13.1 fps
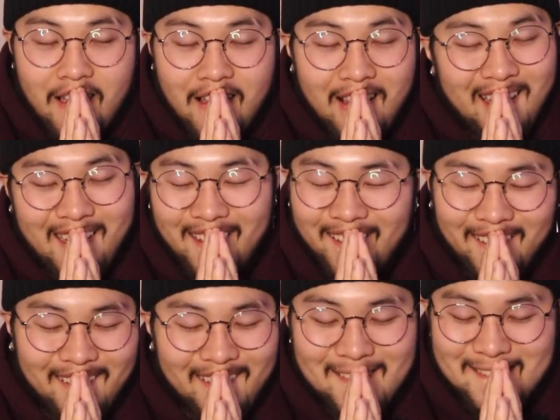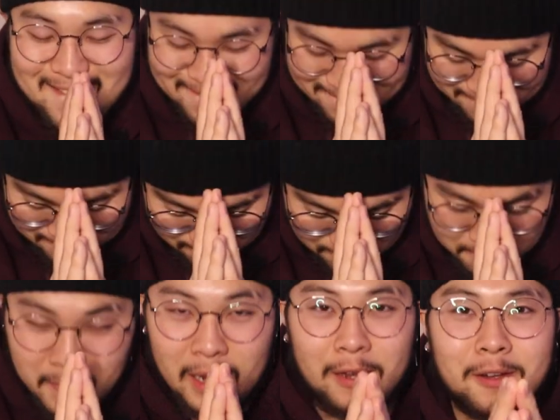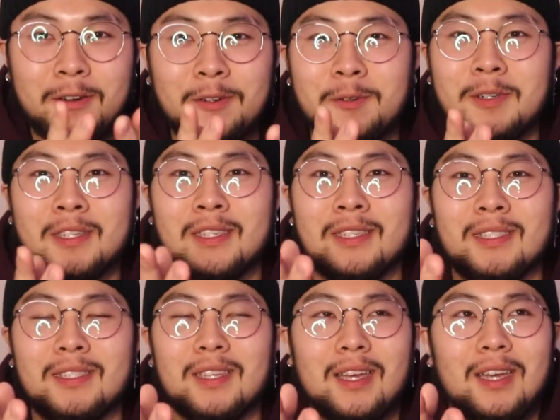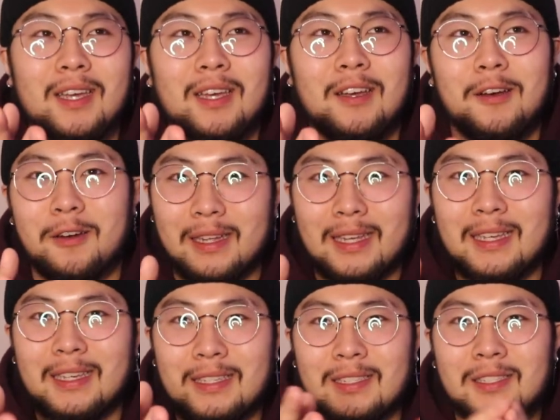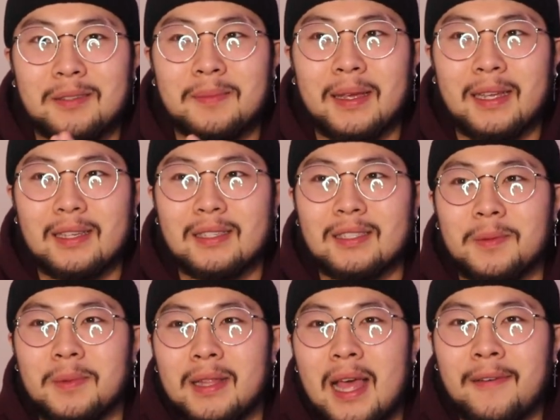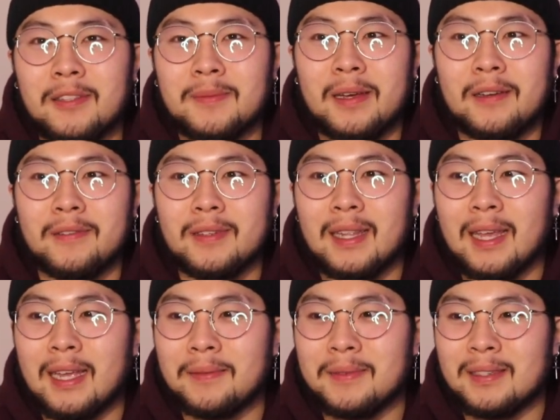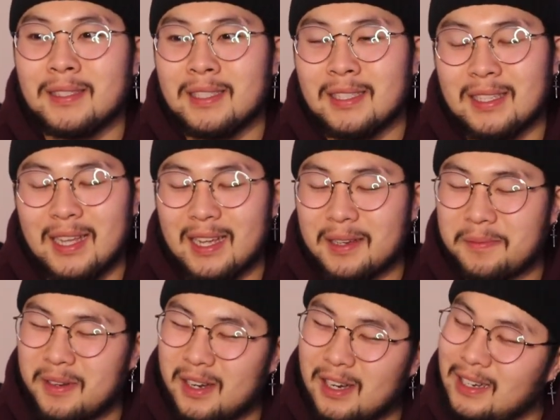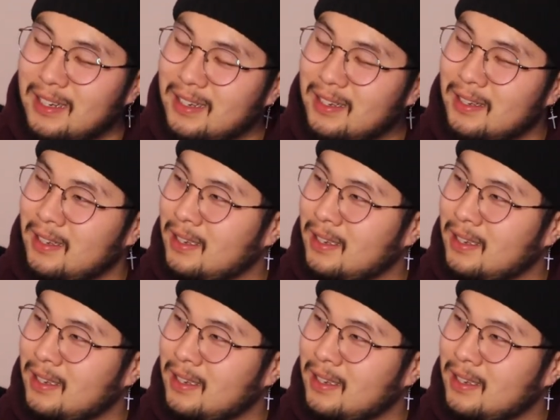My goal was, what is, to make someone laugh and smile every day, but it's just like, bro.